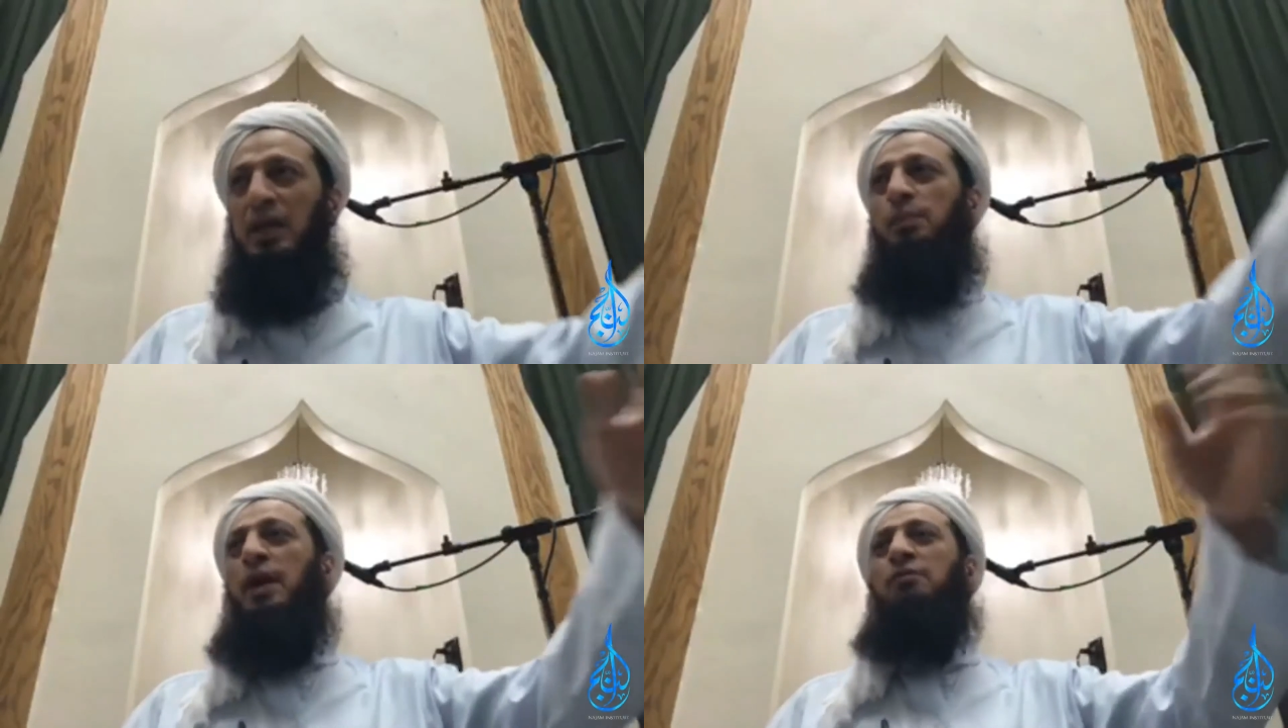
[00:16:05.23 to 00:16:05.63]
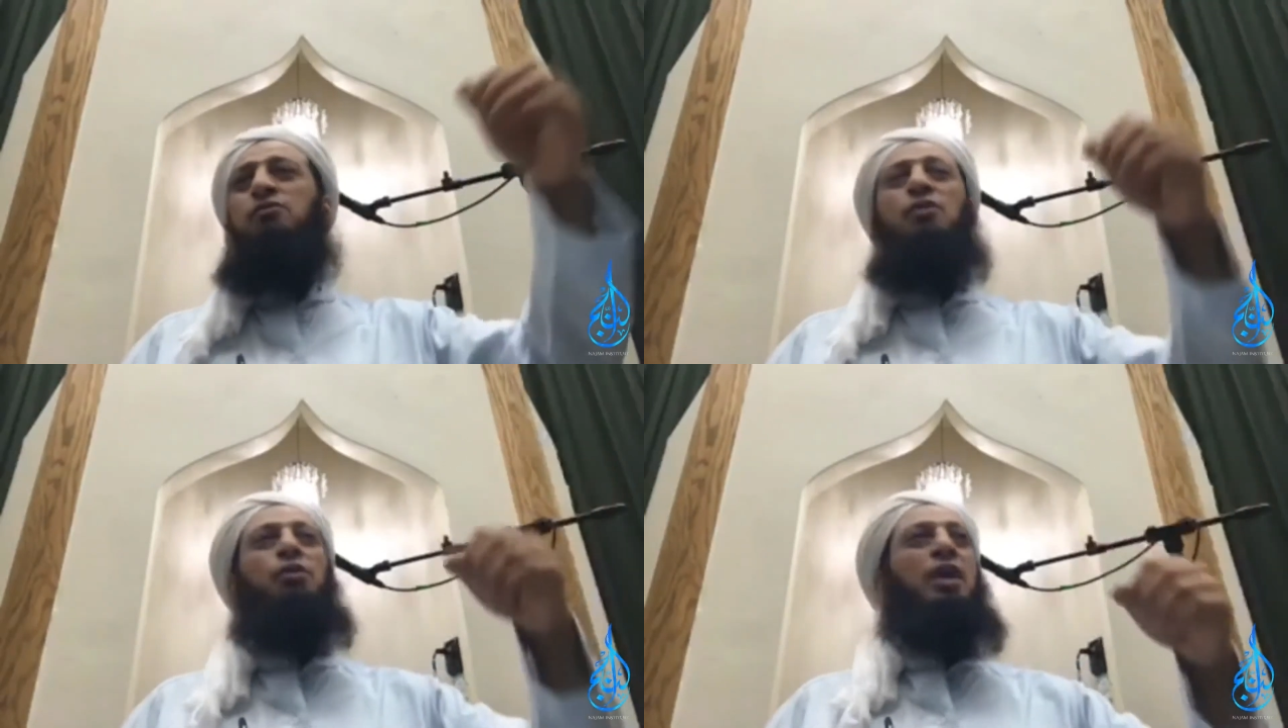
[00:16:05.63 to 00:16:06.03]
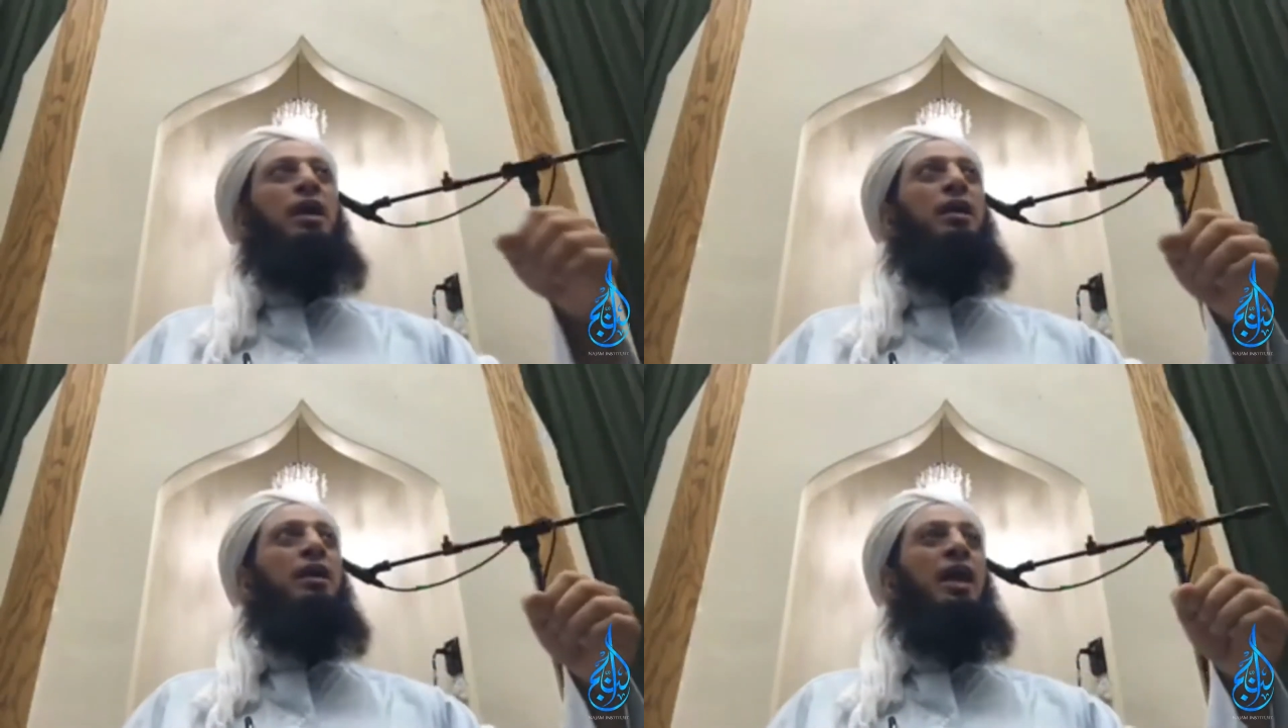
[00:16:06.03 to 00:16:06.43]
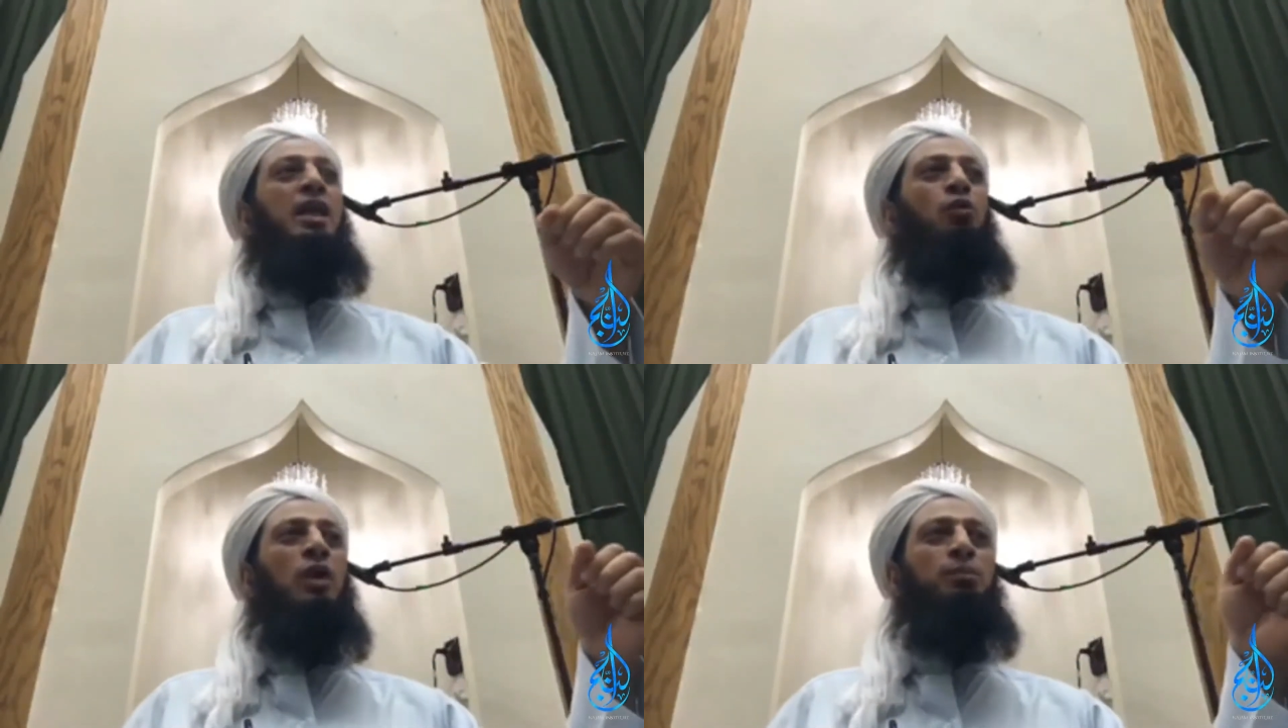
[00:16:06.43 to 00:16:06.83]
Pick up everything.
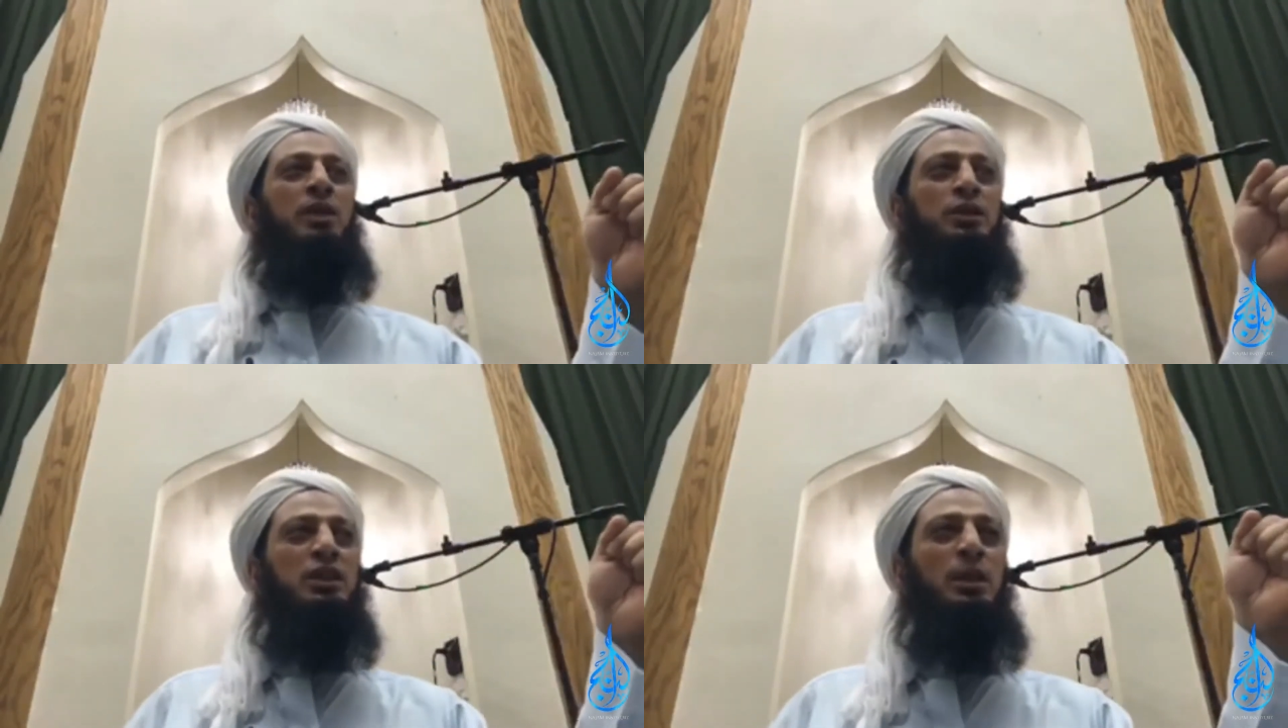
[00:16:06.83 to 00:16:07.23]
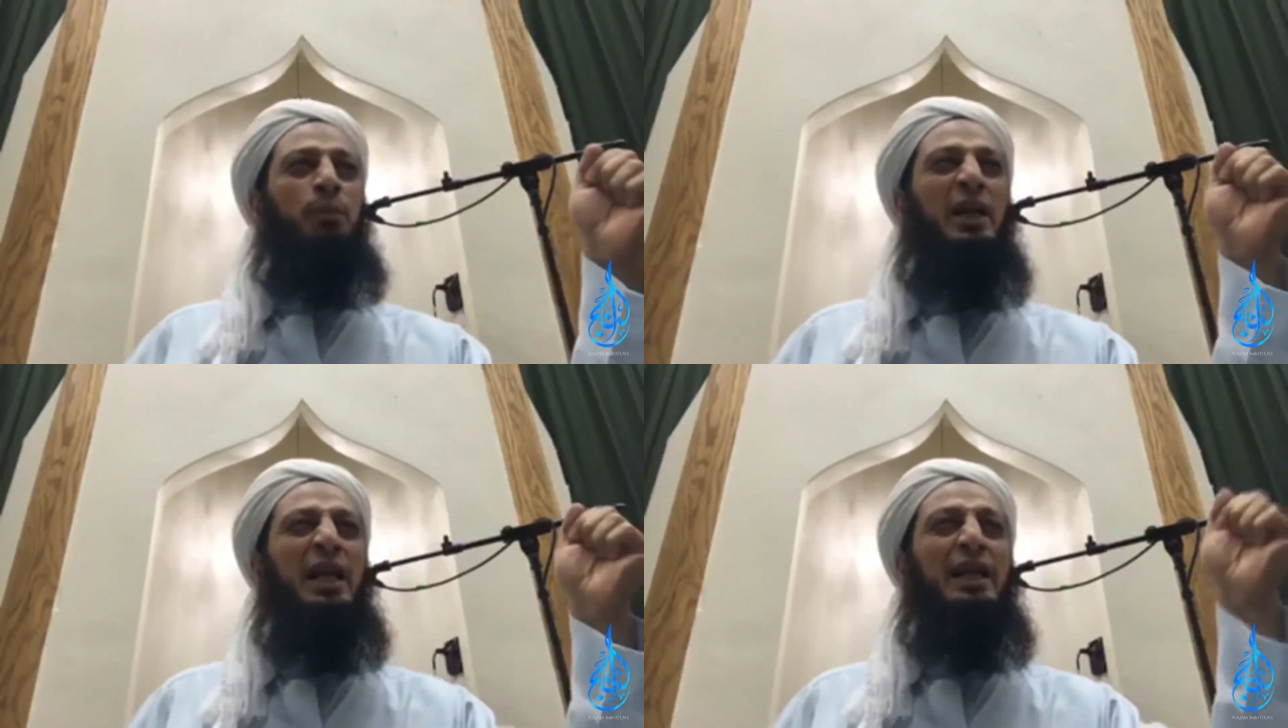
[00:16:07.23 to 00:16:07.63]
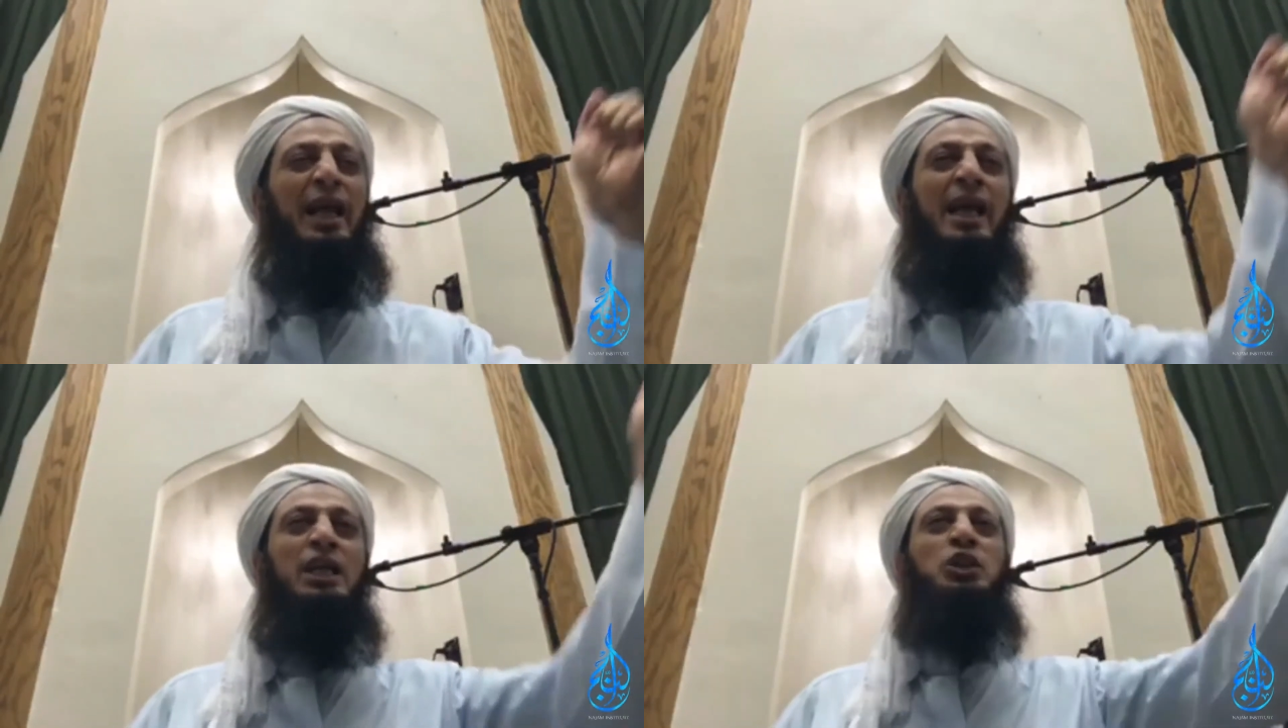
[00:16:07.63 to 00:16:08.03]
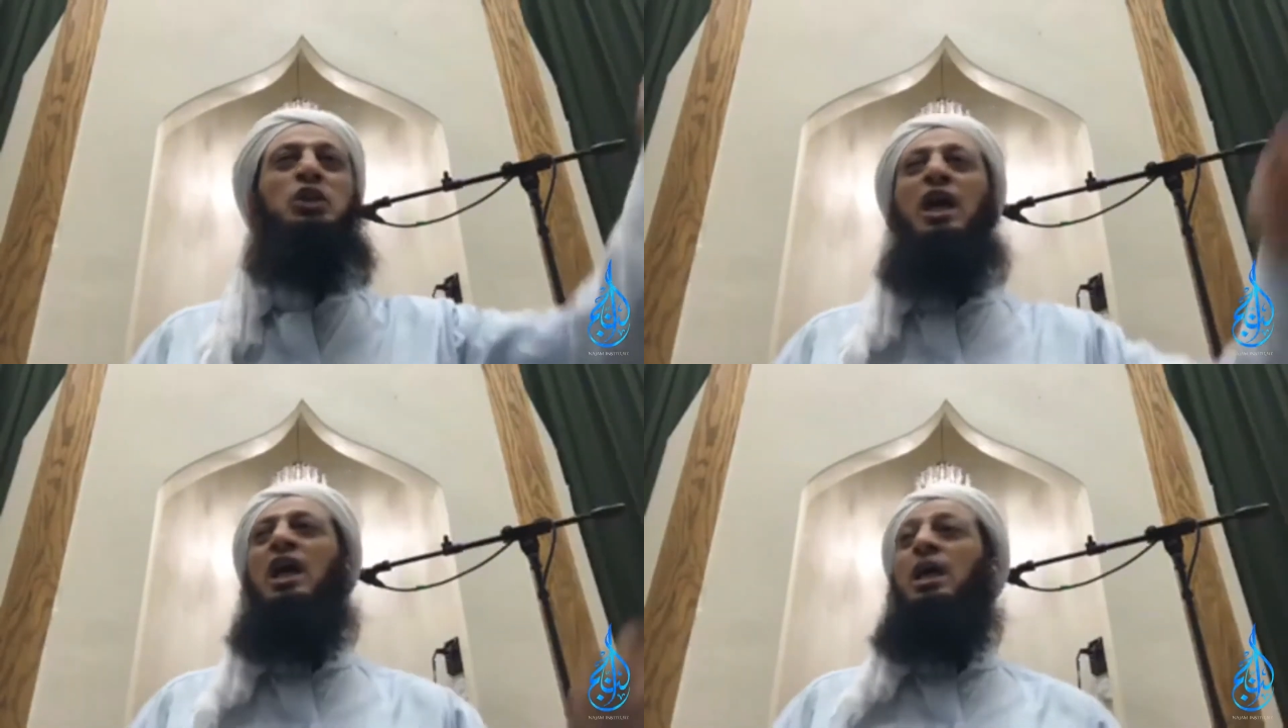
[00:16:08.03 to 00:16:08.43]
Anyone presses the button
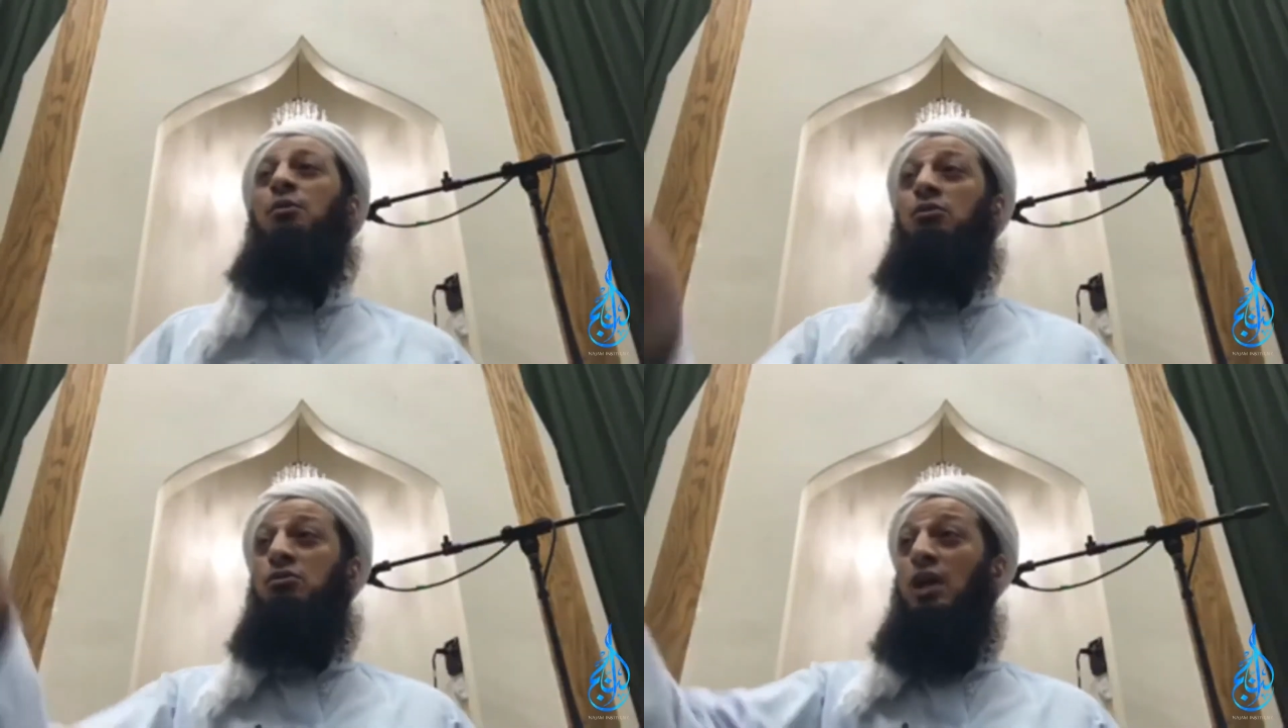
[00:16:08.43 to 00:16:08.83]
anytime,